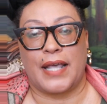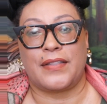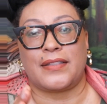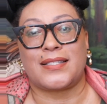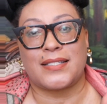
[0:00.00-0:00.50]

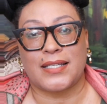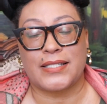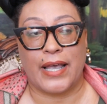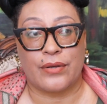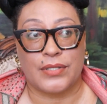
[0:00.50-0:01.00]
And then the
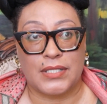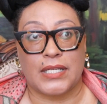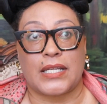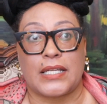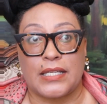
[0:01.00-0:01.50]
sixth house
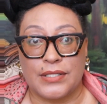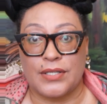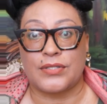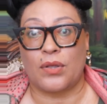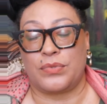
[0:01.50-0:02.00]
is
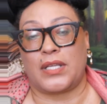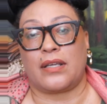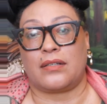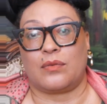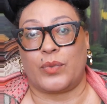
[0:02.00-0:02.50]

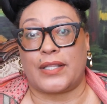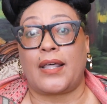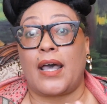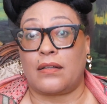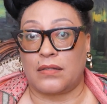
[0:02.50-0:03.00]
associated with
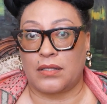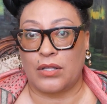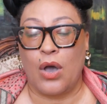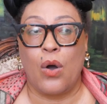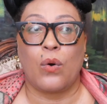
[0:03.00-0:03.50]
health
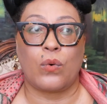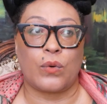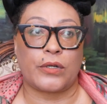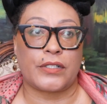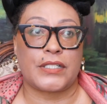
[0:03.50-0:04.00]

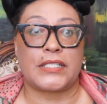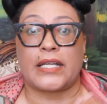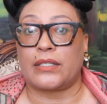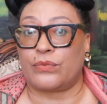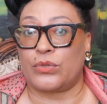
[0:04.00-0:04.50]
or
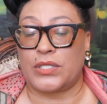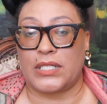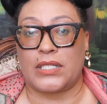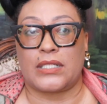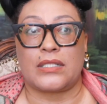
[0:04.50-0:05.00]
daily
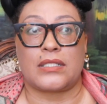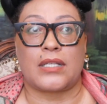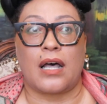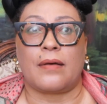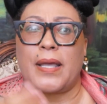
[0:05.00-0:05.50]

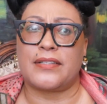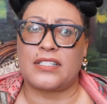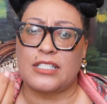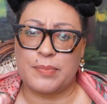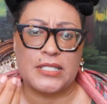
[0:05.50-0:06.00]
routines, and
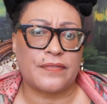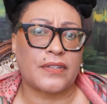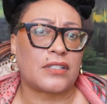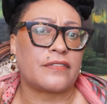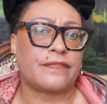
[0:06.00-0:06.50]

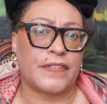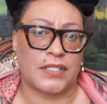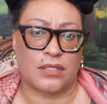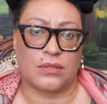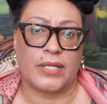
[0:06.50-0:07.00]
specifically
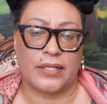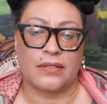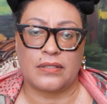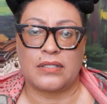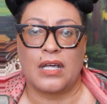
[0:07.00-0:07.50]
physical
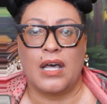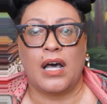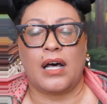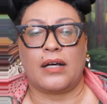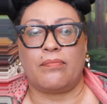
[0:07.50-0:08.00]
health.
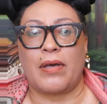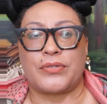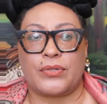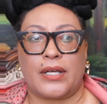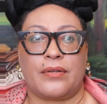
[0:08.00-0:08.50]

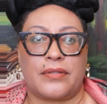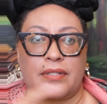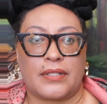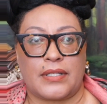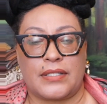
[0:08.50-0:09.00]
Mental
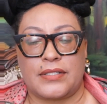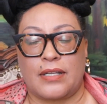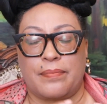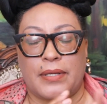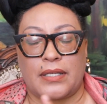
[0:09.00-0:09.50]
health ends
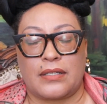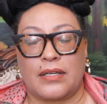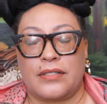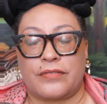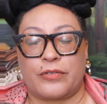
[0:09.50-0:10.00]
up
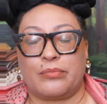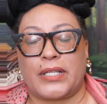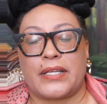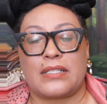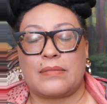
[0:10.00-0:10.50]
in a different
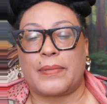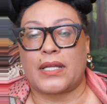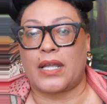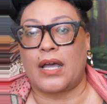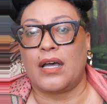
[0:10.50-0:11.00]
place,
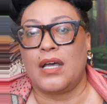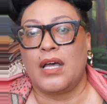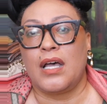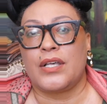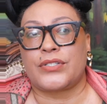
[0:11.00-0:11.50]
but yeah.
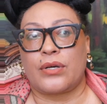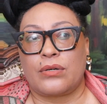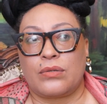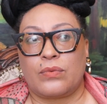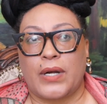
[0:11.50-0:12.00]

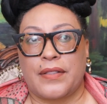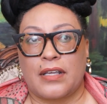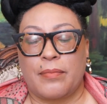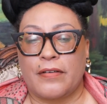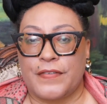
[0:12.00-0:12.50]
So when I
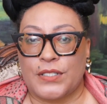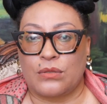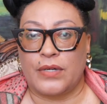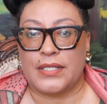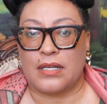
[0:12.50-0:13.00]
think about
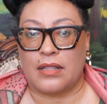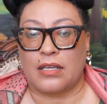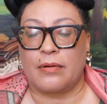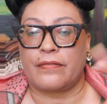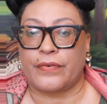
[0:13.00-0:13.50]
physical rest, I
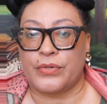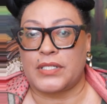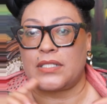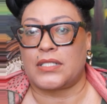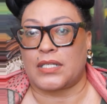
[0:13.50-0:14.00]
think about
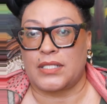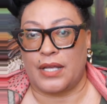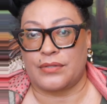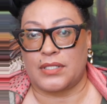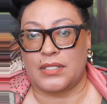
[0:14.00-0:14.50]
first and sixth
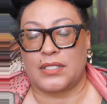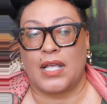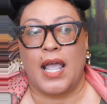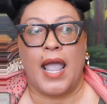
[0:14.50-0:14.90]
houses.